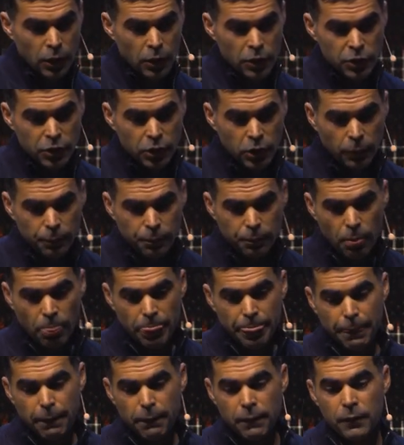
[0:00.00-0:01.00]
So
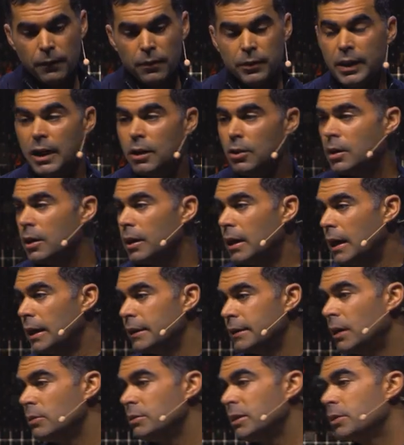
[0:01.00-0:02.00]
now,
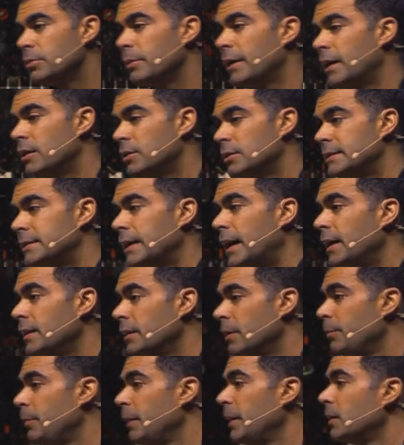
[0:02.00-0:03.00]
now that we
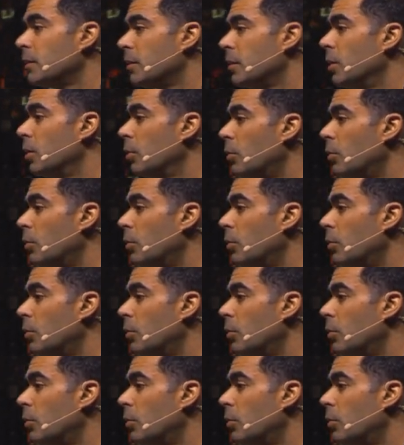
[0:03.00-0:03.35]
understand a bit